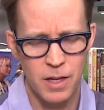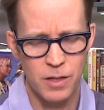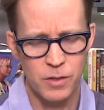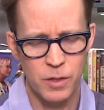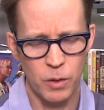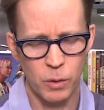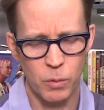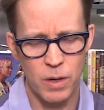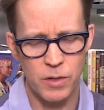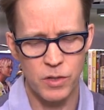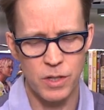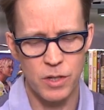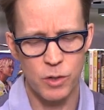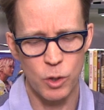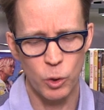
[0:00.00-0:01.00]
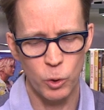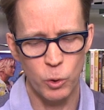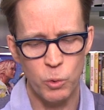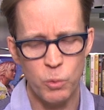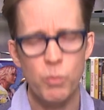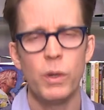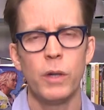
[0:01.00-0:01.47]
So the question is,
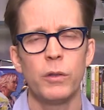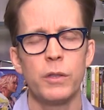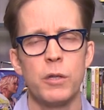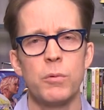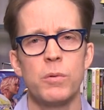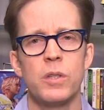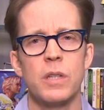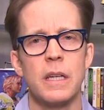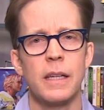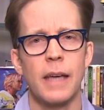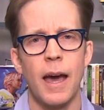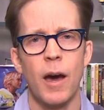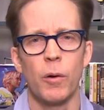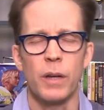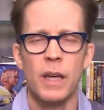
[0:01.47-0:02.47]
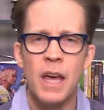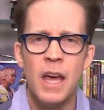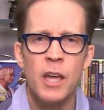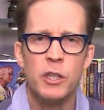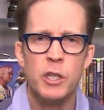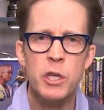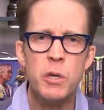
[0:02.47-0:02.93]
who will you seek out?
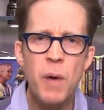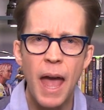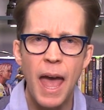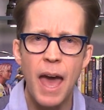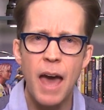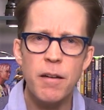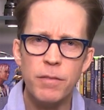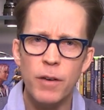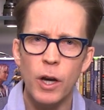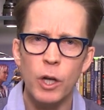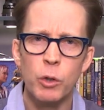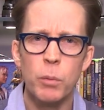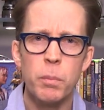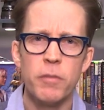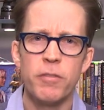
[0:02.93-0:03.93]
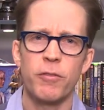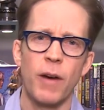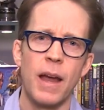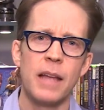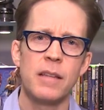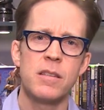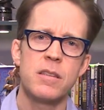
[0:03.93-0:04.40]
Do you have a group of
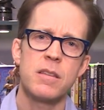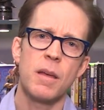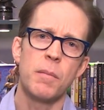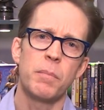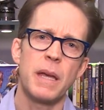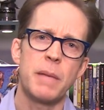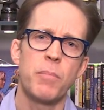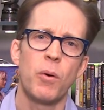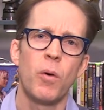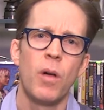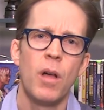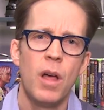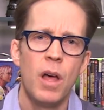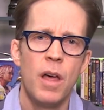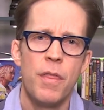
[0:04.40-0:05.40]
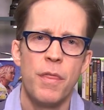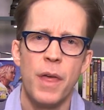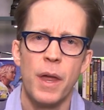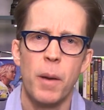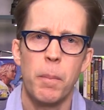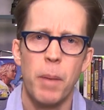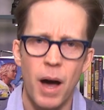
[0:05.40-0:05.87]
friends and people
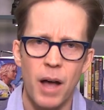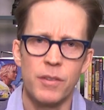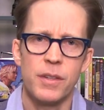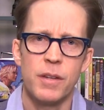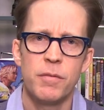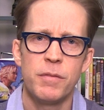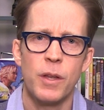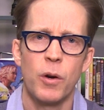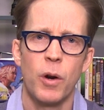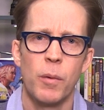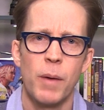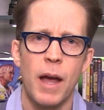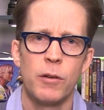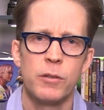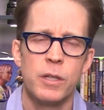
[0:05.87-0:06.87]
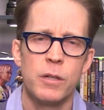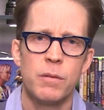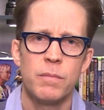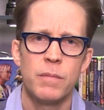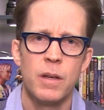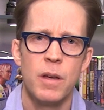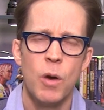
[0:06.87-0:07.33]
that are positive, that are around
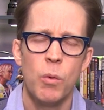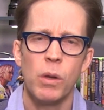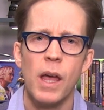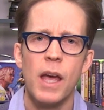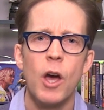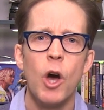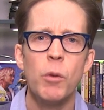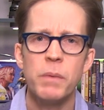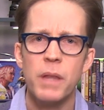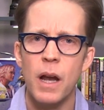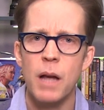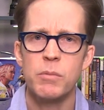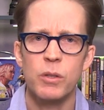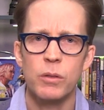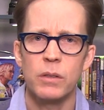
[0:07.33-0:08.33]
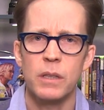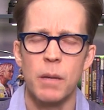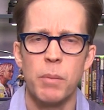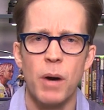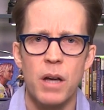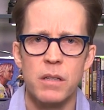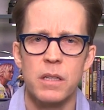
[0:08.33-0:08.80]
you? Well, I hope that I'm certainly
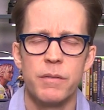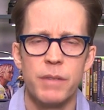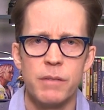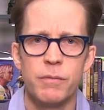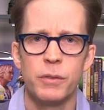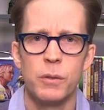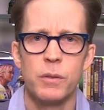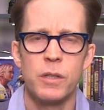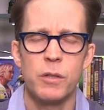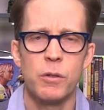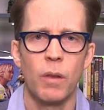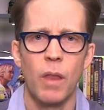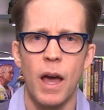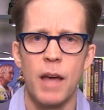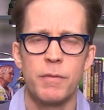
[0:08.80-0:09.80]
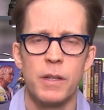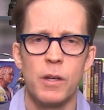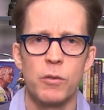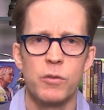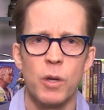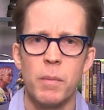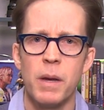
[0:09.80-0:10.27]
a positive influence in your life. You
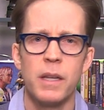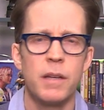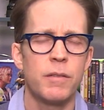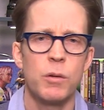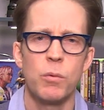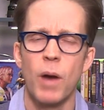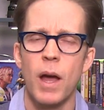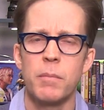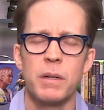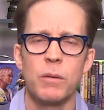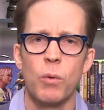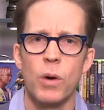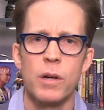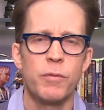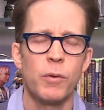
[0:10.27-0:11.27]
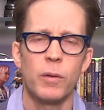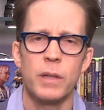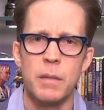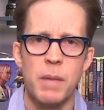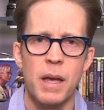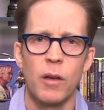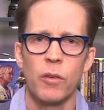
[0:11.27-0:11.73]
know, so many of you write me wonderful
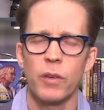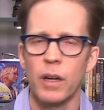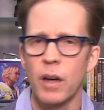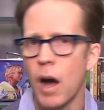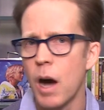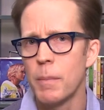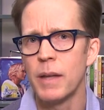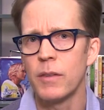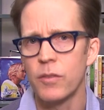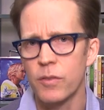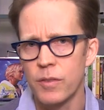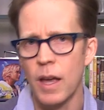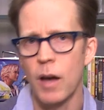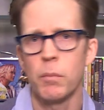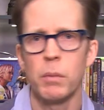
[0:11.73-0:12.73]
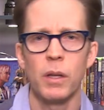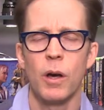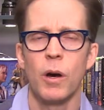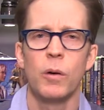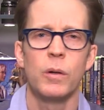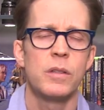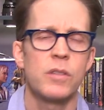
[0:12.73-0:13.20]
emails and comments down
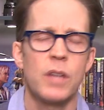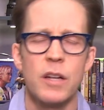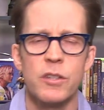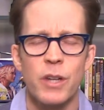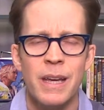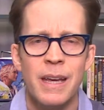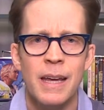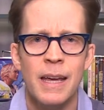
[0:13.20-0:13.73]
below and such,